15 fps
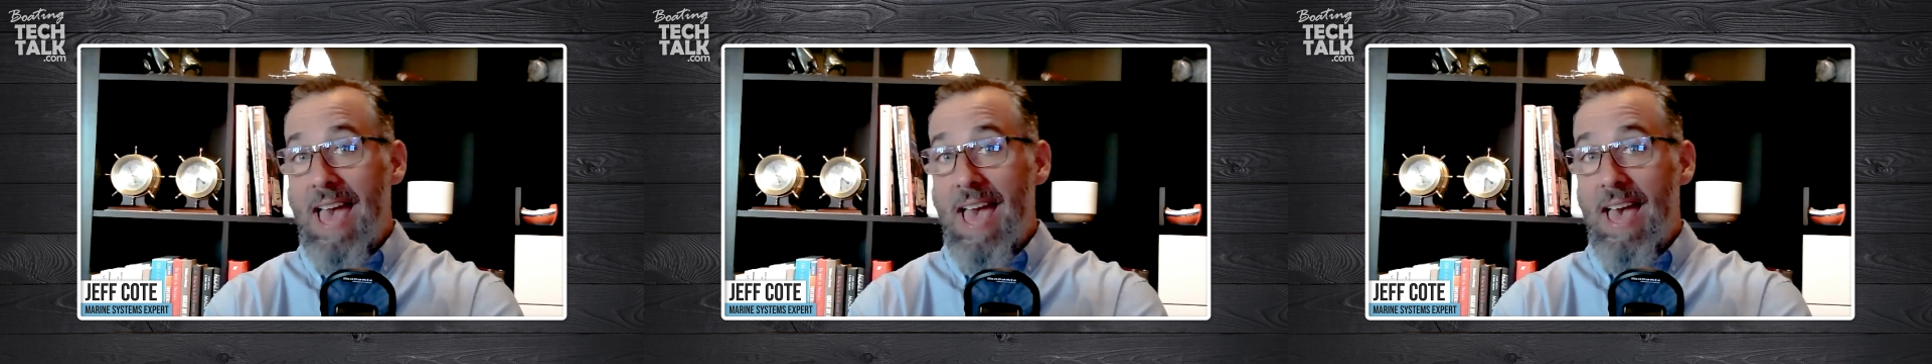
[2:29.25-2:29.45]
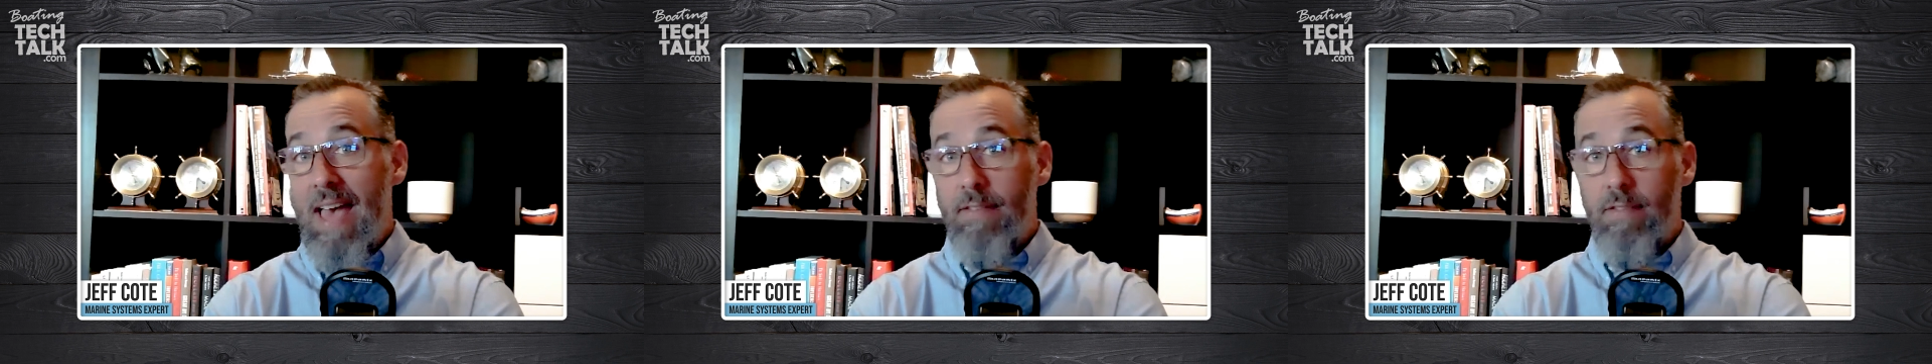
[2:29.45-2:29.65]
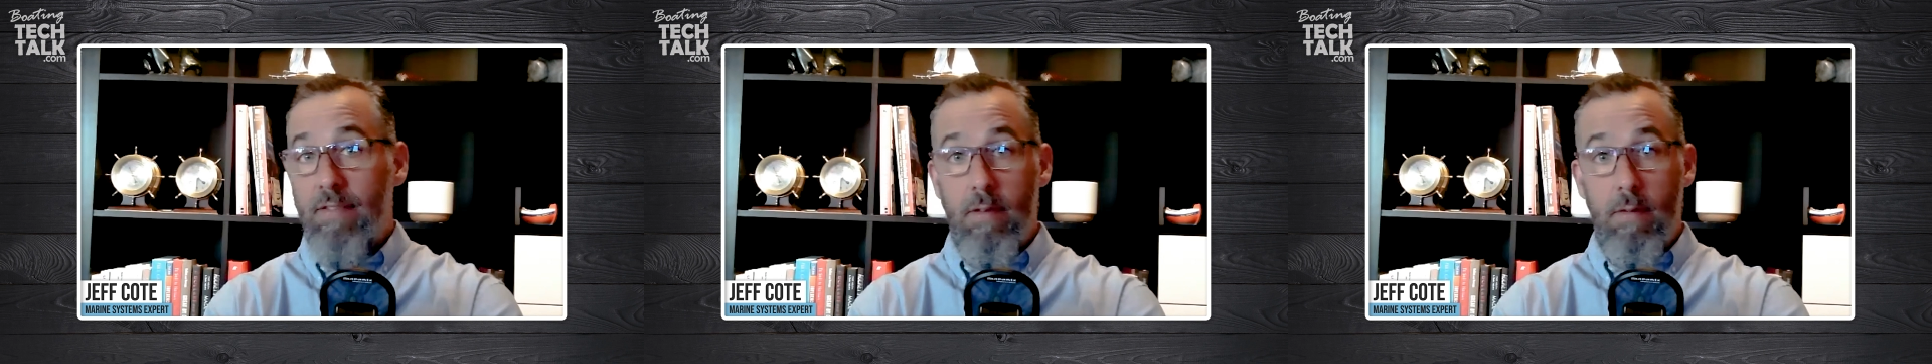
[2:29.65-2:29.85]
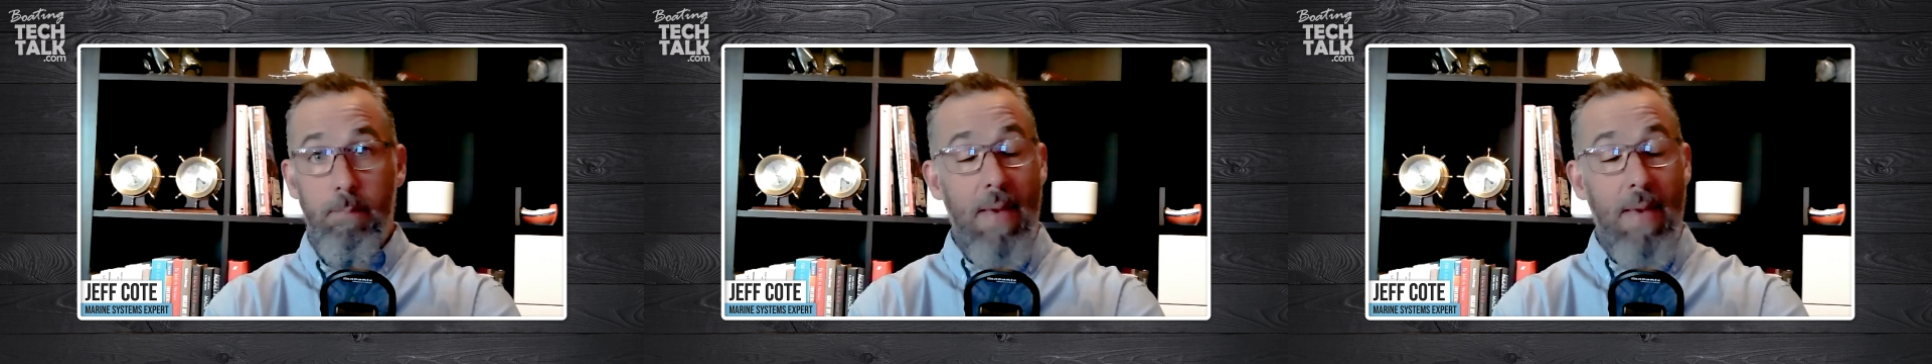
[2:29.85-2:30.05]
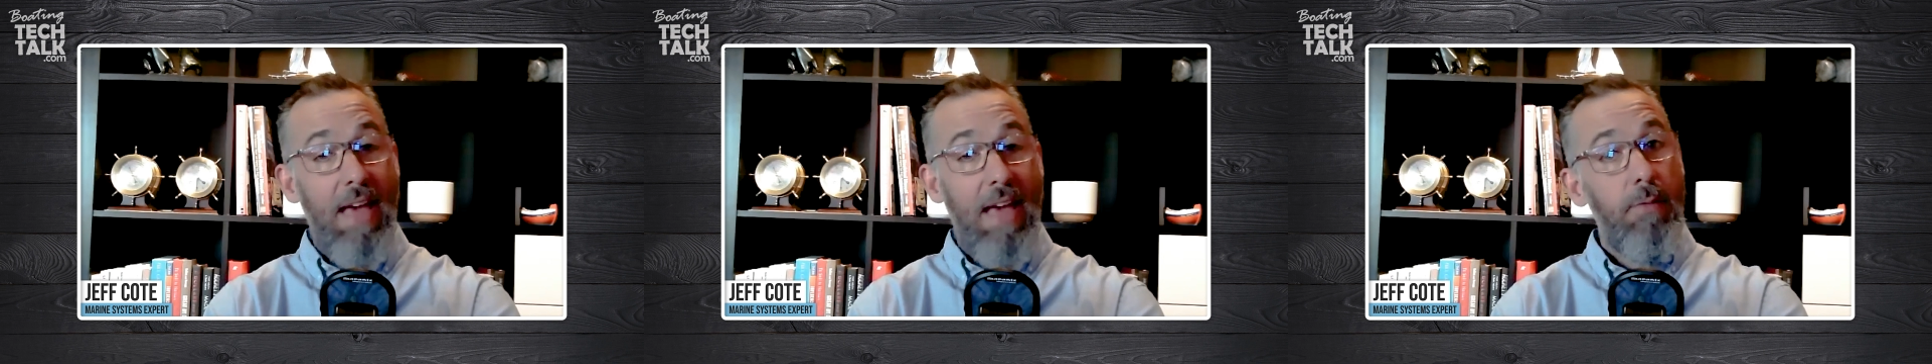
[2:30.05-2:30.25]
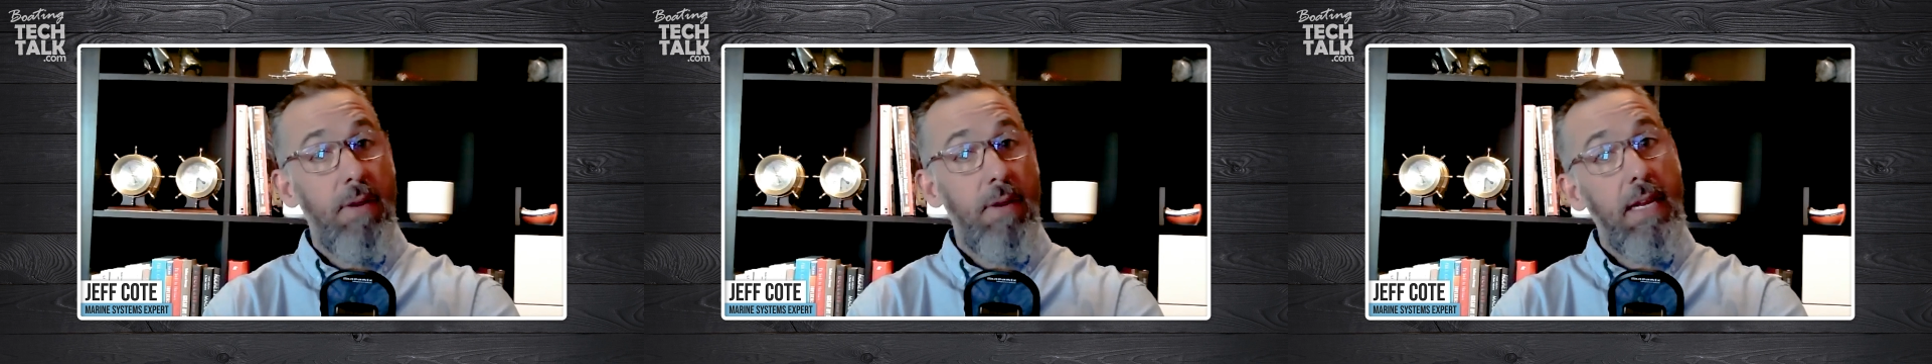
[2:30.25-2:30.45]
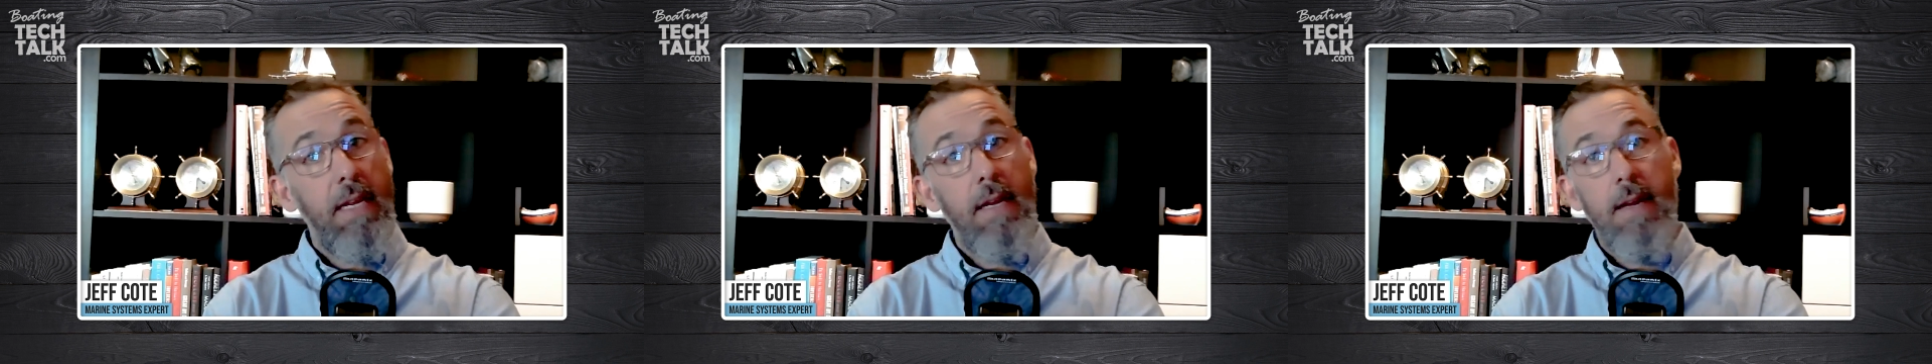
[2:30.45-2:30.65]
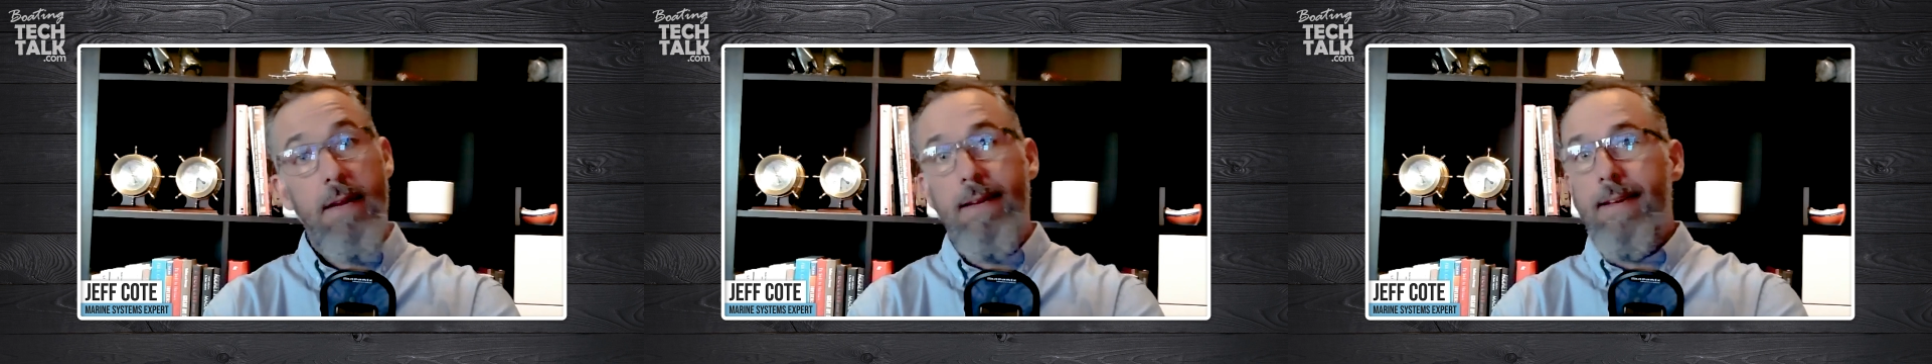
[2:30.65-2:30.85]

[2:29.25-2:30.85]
as battery